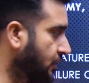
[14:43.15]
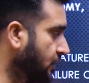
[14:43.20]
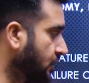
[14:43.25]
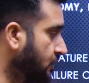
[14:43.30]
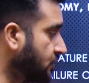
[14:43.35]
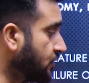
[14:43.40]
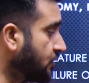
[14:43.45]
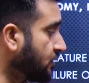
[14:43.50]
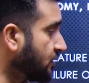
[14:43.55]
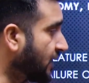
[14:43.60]

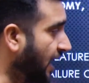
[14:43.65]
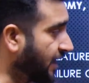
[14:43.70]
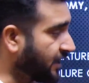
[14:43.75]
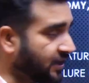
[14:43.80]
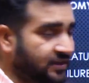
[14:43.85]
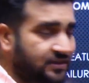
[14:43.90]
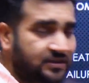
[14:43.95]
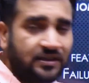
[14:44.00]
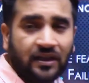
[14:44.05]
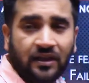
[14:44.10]
So that
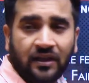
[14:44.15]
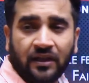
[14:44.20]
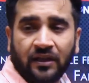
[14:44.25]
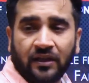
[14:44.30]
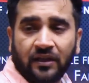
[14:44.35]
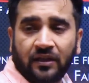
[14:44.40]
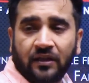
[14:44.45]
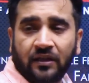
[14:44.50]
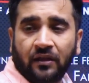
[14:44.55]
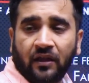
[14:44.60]
is,
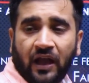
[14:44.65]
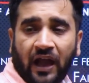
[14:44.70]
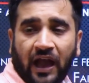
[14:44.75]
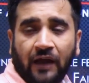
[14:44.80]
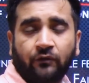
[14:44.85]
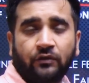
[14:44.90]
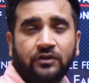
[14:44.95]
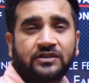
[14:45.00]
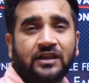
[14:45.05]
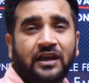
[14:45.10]
I
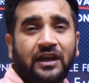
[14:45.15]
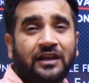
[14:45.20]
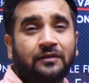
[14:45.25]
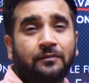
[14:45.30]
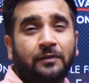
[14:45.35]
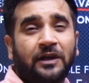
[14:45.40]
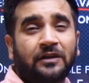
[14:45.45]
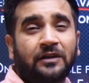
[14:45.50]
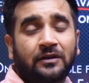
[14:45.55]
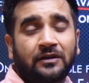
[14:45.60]
would
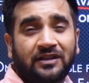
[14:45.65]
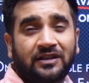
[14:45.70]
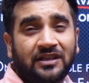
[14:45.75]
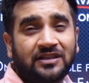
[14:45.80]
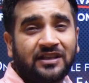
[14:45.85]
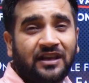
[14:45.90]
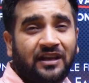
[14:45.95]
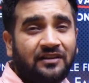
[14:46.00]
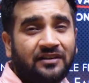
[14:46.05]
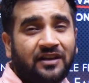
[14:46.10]
say, this
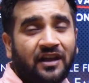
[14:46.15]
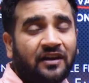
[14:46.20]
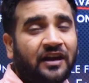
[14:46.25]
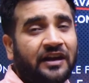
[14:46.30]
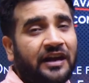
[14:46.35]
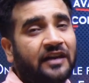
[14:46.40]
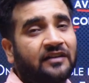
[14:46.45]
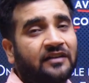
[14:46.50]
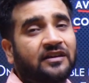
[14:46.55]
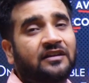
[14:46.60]

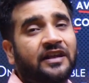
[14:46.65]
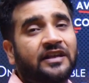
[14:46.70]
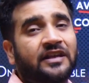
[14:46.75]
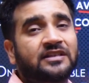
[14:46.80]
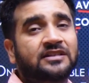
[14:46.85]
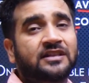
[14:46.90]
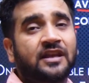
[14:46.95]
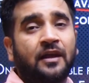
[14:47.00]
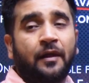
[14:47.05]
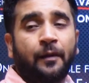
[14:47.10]
interconnectedness
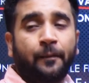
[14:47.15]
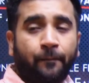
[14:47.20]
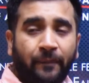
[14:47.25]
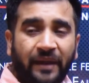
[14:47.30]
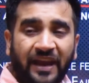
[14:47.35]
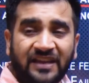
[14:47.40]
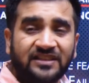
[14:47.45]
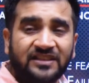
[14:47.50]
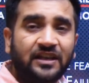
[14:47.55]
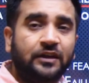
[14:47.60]

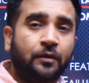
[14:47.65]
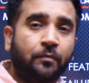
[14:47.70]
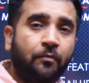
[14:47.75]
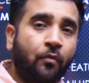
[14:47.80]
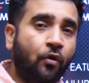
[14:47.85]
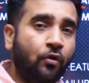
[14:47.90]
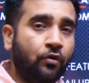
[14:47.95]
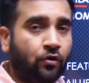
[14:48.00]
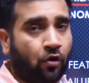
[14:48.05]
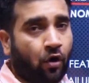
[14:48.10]
makes it
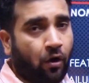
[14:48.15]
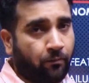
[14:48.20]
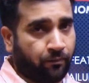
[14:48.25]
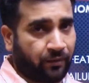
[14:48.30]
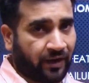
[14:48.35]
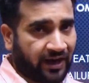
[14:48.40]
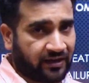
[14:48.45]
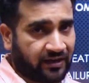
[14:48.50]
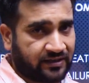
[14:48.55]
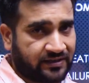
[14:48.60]
more
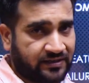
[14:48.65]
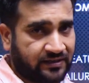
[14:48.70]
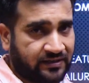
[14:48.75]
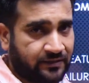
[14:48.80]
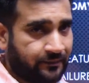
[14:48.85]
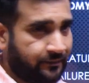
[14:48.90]
complex.